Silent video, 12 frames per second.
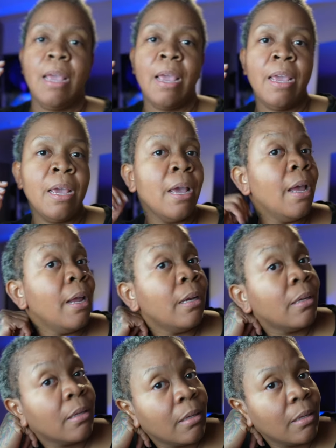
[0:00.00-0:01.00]
and
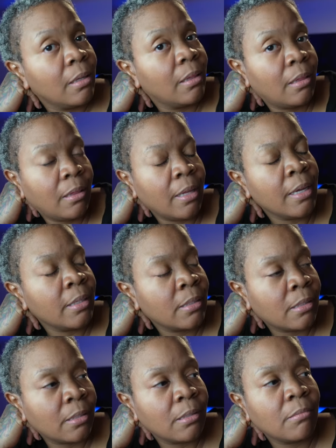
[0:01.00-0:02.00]
that's,
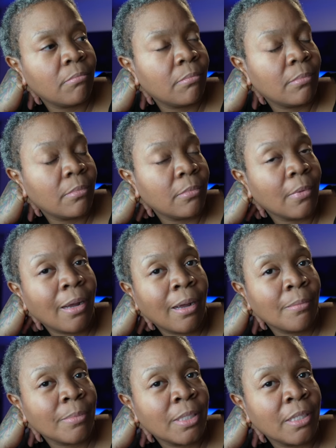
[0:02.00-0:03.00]

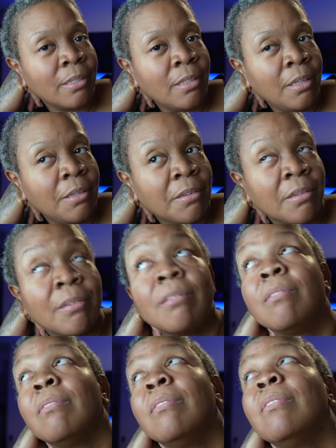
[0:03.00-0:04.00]
I'm sitting here
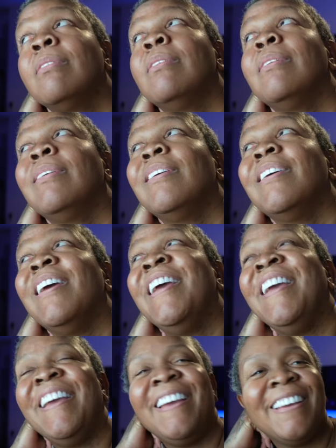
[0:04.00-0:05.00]

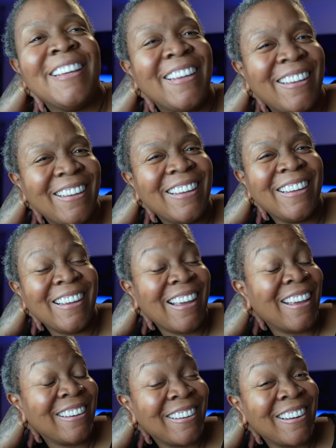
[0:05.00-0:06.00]
at
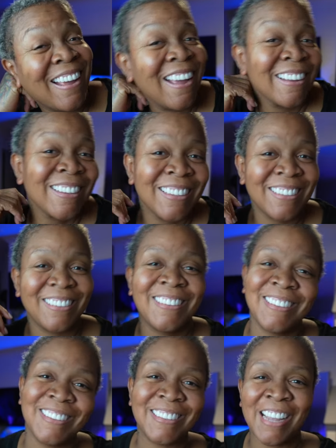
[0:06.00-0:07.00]
8 o'clock,
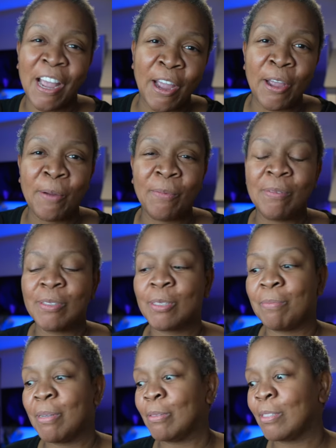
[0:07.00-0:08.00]
the time we were
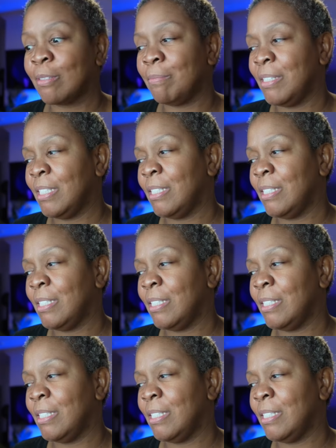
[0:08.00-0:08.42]
supposed to be